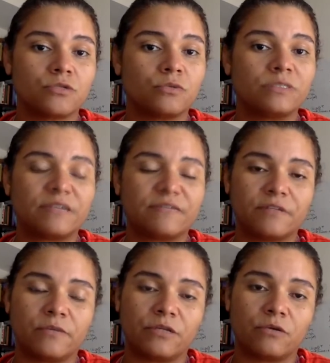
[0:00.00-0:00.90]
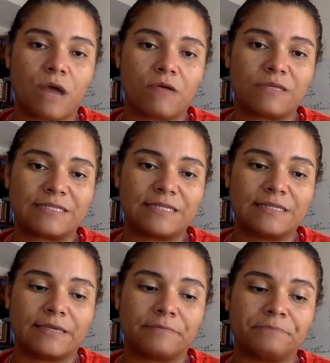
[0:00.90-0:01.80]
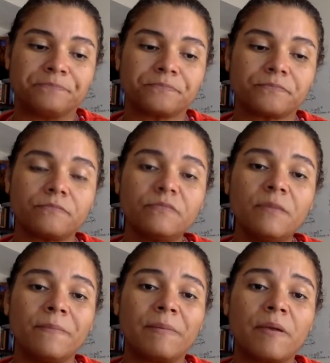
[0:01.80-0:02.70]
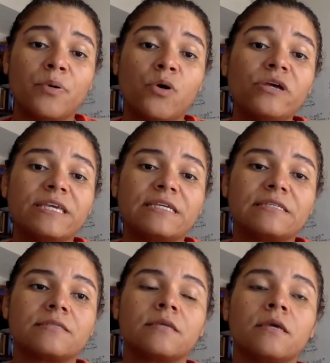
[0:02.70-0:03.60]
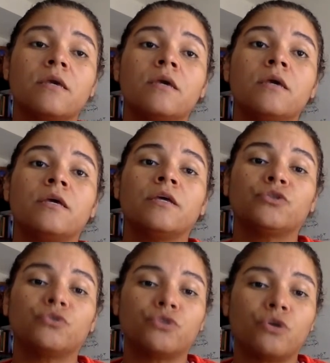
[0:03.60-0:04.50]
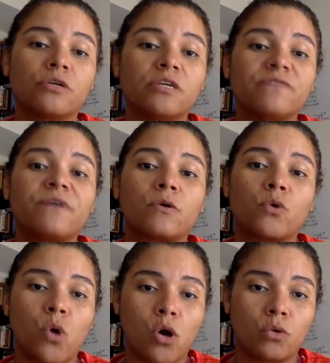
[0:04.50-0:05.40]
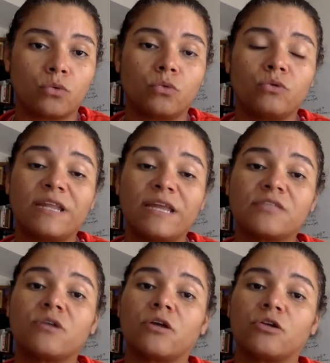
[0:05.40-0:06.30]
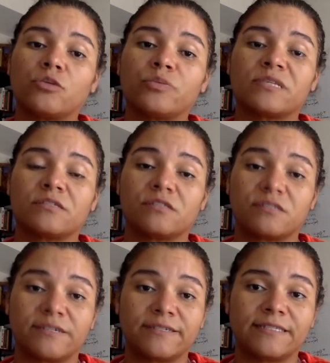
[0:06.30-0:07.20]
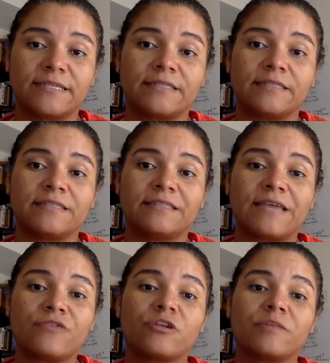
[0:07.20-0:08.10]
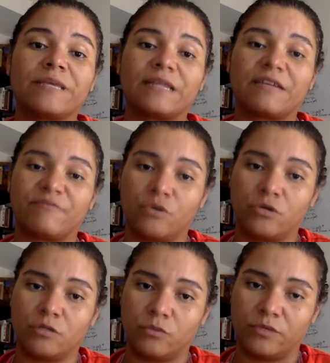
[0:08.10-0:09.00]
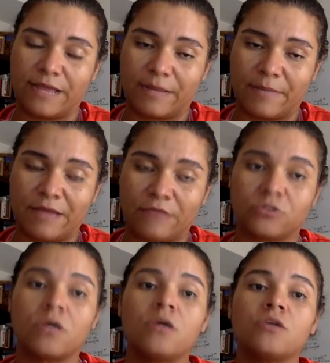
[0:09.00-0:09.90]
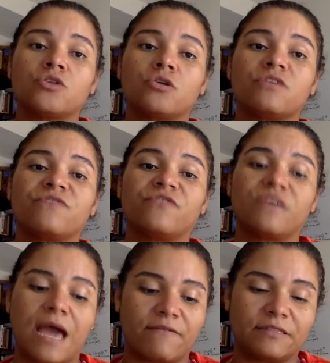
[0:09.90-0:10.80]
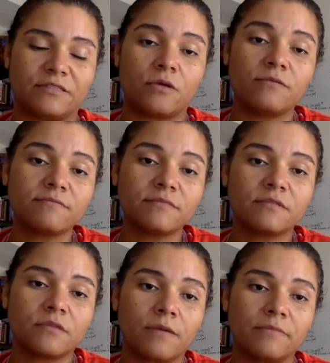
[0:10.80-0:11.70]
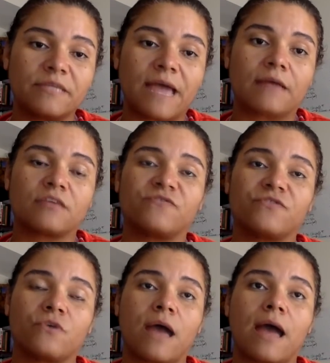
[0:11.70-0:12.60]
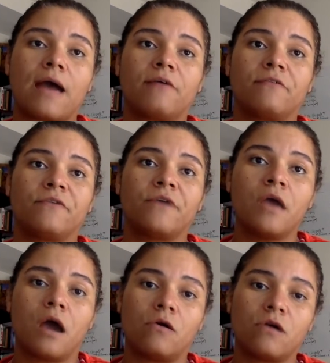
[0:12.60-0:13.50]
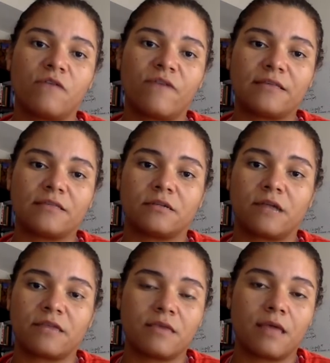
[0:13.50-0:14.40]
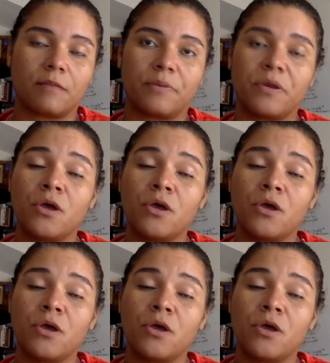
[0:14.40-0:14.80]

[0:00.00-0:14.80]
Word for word: you will definitely want to go out and see them but my point is do not give a quote unless you are 100% certain that you're going to make enough money with that amount so if we have a Tom, Thumbtack, if you have a home advisor, a Yelp,